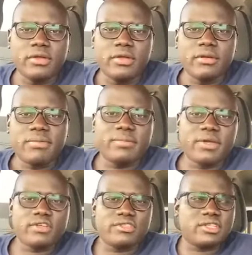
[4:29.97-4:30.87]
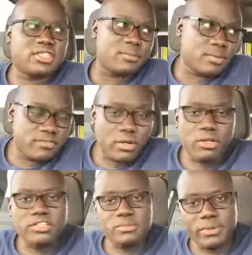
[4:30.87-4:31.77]
But because you're the temple of the Holy
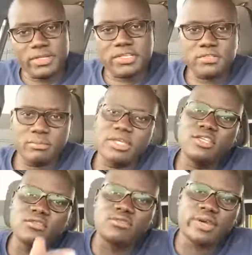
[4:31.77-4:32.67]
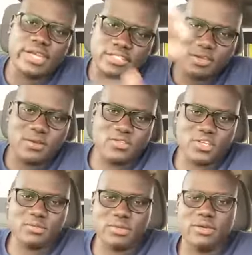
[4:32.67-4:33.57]
Spirit doesn't mean you forget to go to church
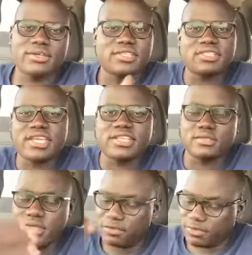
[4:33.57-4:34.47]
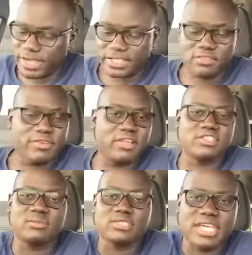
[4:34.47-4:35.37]
because it says do not forget to fellowship
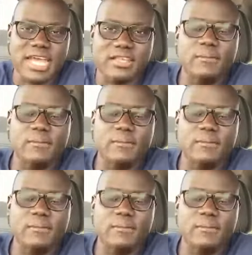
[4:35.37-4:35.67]
together.